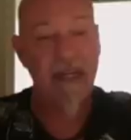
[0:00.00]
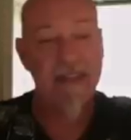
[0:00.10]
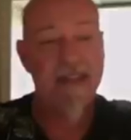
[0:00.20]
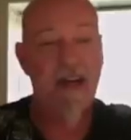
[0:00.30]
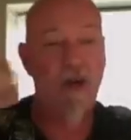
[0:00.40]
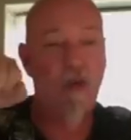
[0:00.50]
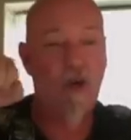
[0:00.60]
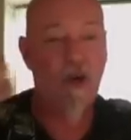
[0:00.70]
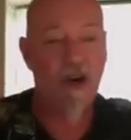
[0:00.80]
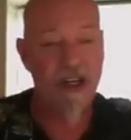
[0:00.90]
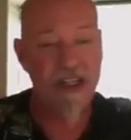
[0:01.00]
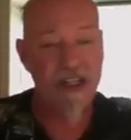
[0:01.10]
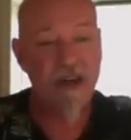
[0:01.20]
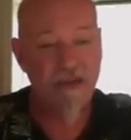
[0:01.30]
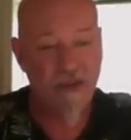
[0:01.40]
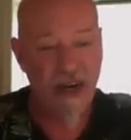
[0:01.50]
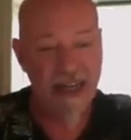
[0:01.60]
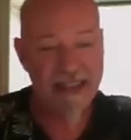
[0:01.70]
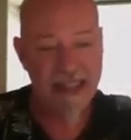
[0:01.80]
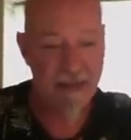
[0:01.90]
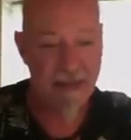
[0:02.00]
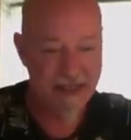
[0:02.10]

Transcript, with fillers: tug yeah. of war and you're in France and I'm in